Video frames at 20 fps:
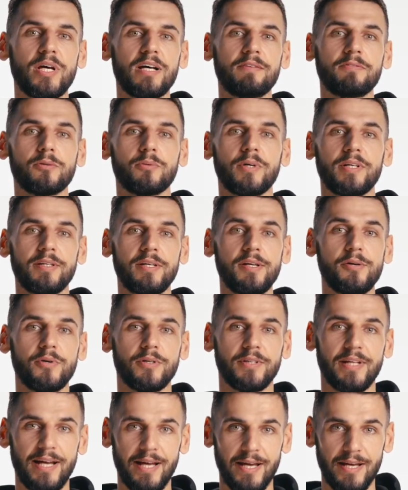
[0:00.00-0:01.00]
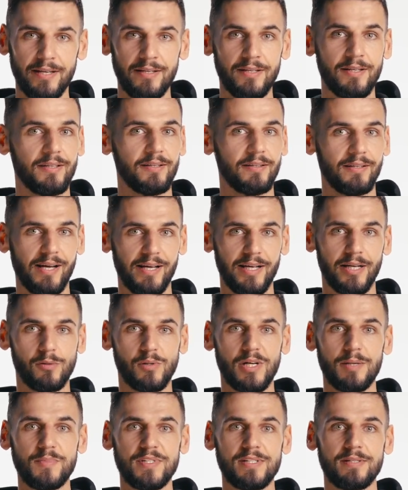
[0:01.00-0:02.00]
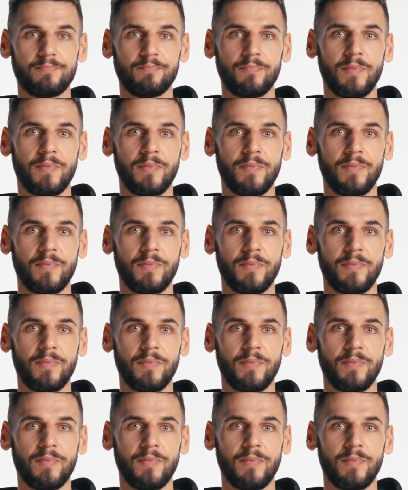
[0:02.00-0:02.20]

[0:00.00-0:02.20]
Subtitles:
have Criterion A, diagrams.